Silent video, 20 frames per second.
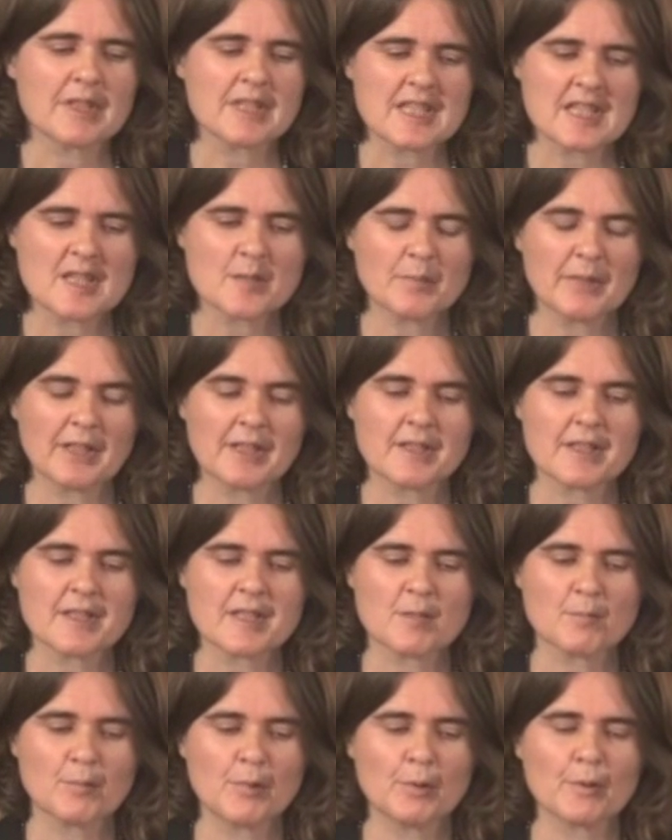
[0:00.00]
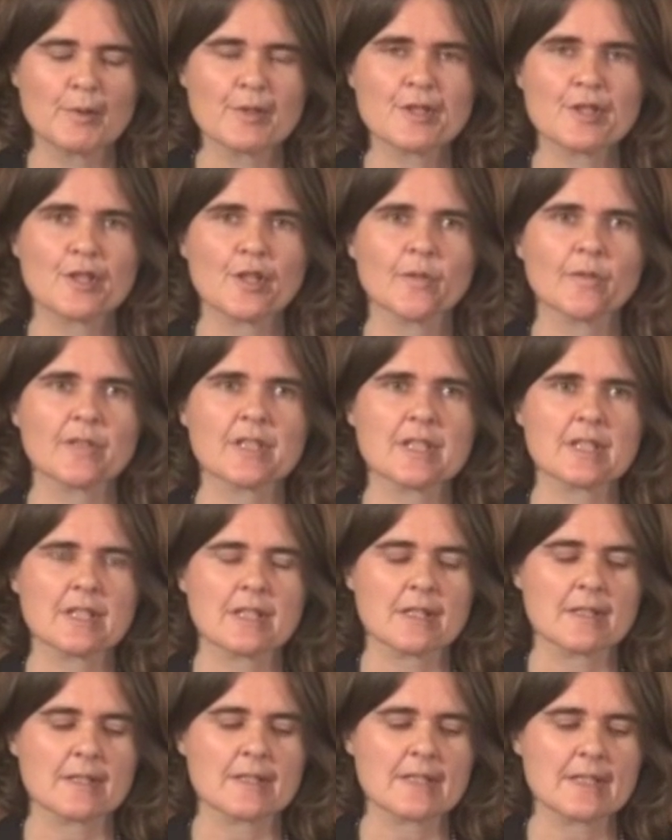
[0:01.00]
disability support
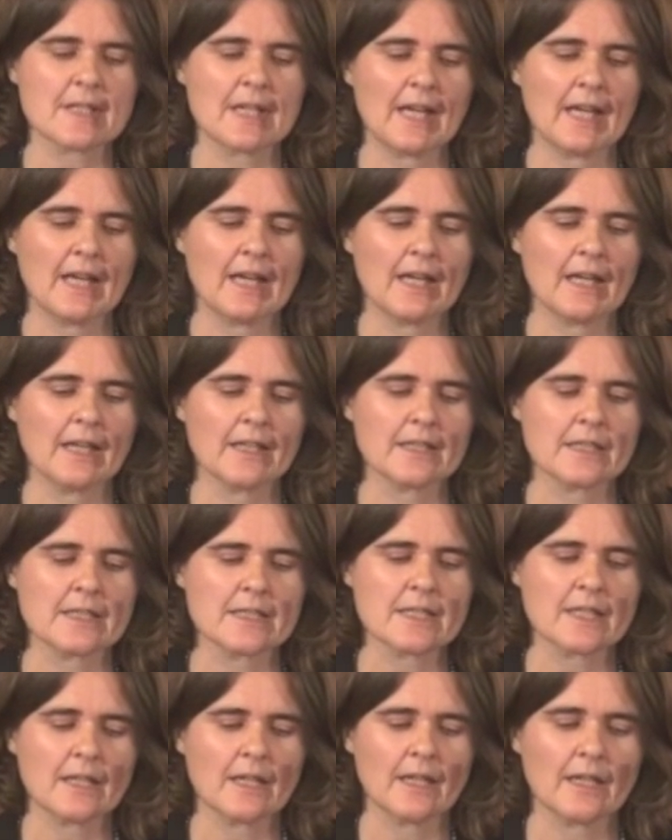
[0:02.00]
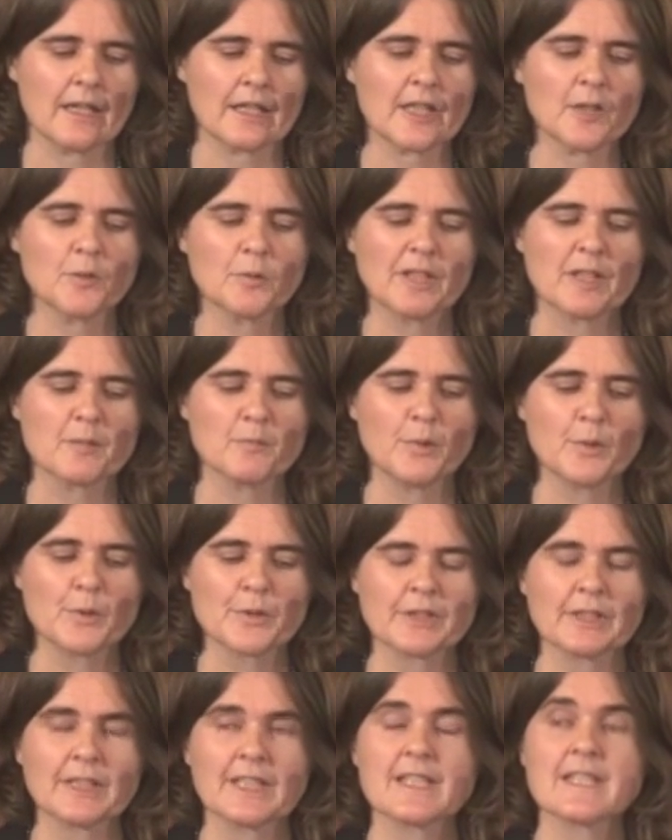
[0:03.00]
services, and equally
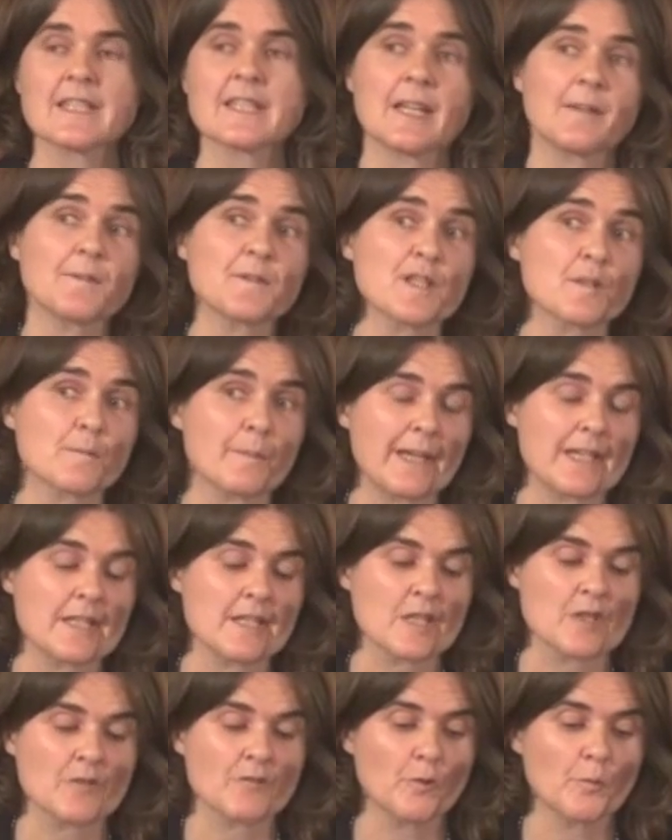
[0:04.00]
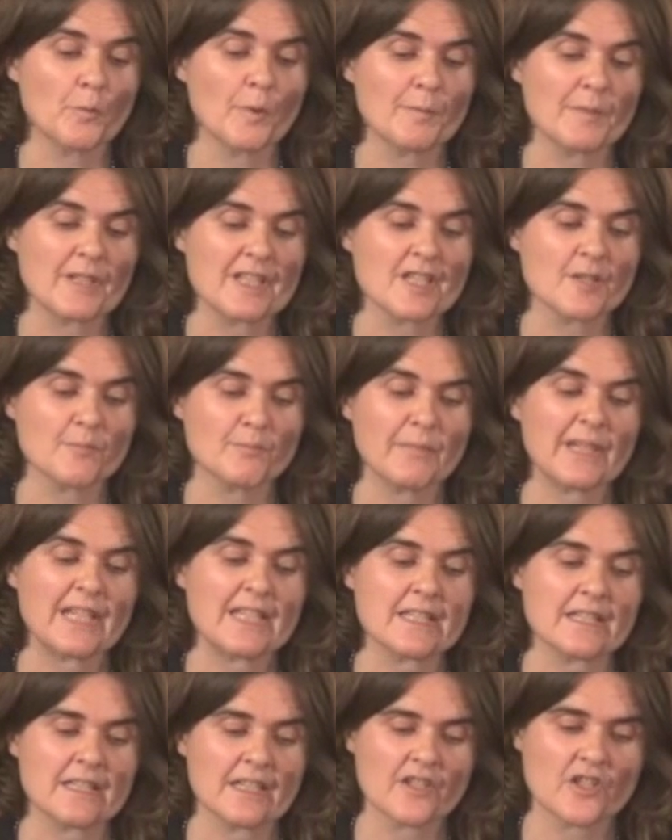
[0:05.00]
importantly, safe spaces for women to
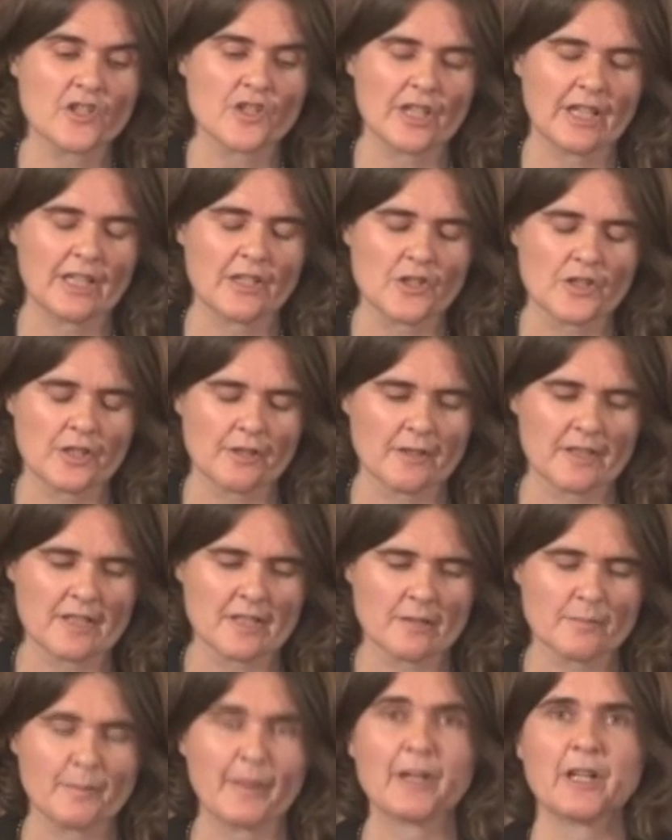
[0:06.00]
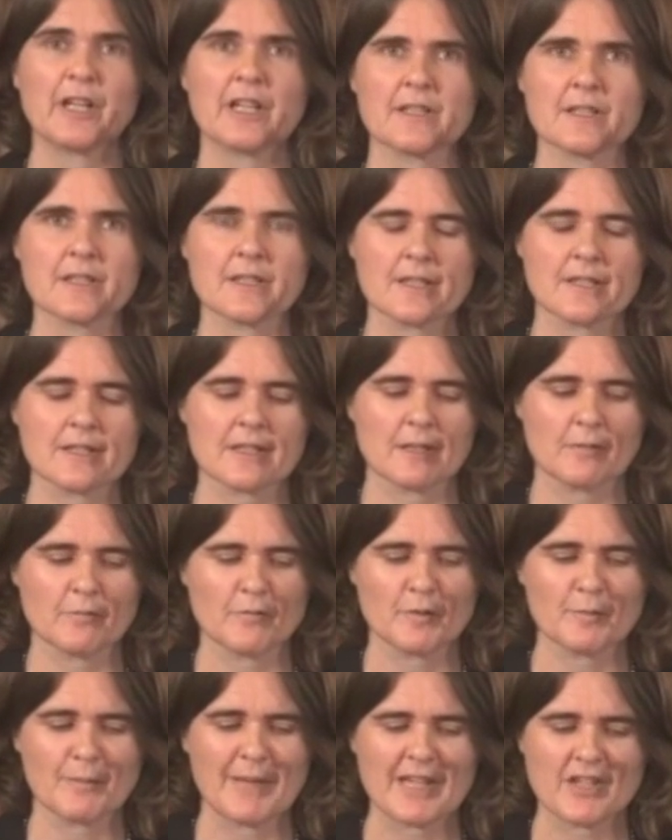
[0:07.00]
meet and exchange their experiences and
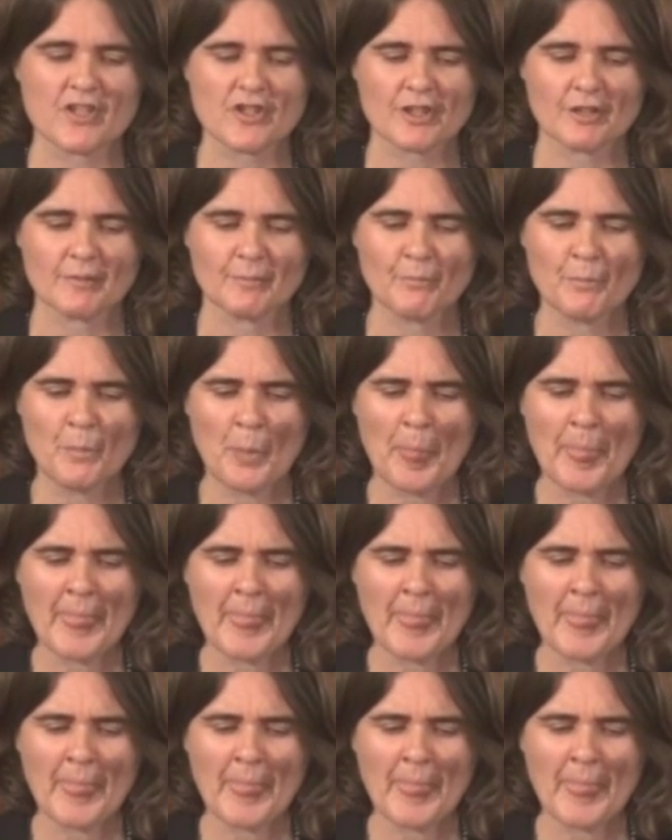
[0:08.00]
information.